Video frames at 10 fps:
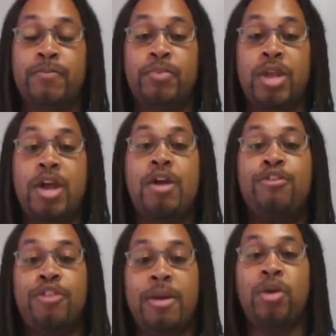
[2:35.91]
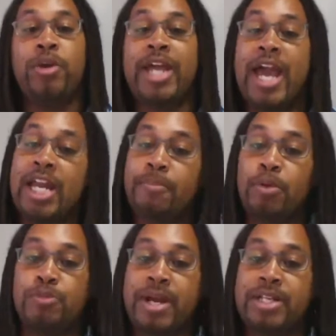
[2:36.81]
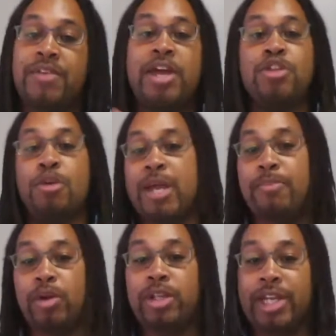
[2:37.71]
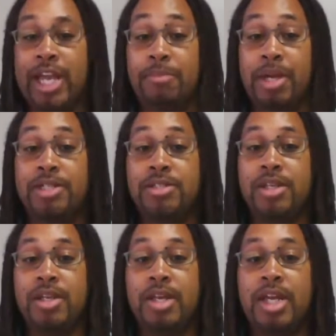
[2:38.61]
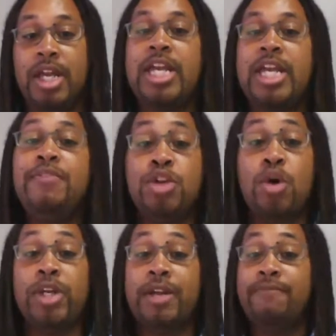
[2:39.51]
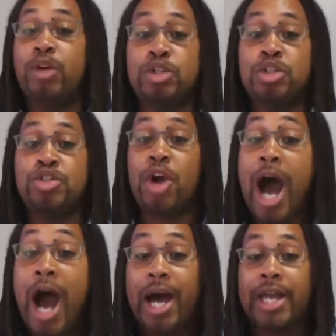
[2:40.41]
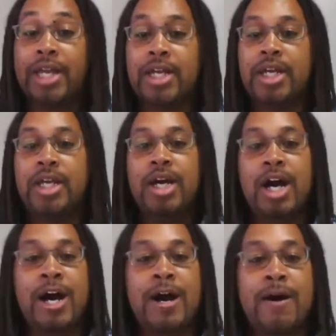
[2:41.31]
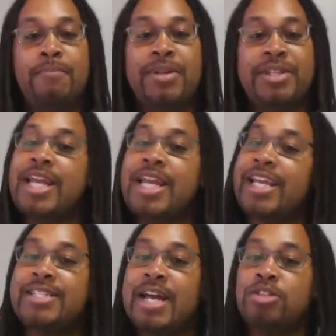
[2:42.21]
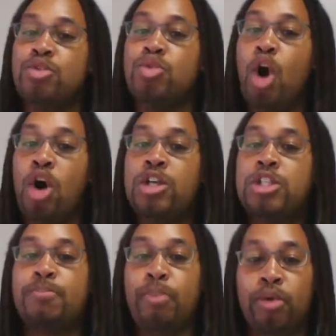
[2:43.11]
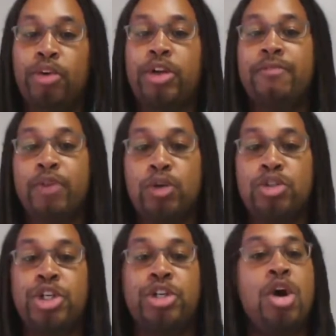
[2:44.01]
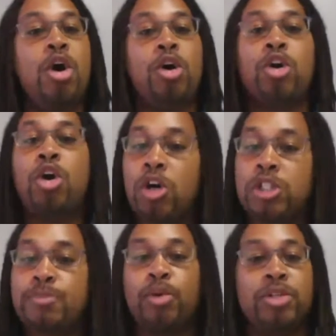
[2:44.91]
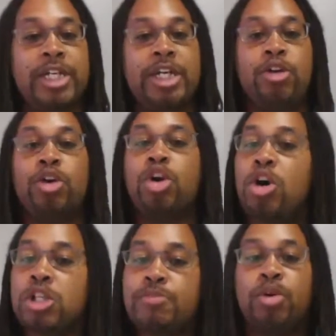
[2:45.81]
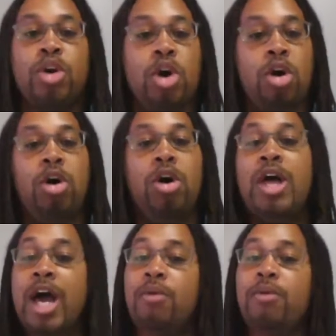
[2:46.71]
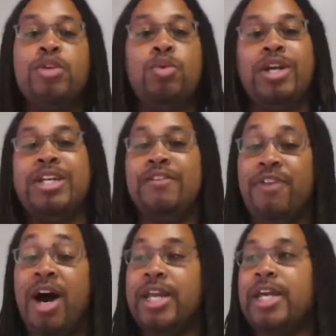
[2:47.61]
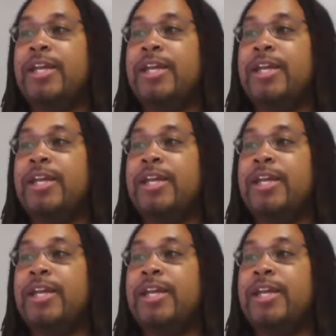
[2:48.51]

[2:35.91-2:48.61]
from an organic perspective in their pay-per-click campaigns, even though the conversions are high. But then that gets down to cost per conversion or cost per lead or cost per call, however you want to define it.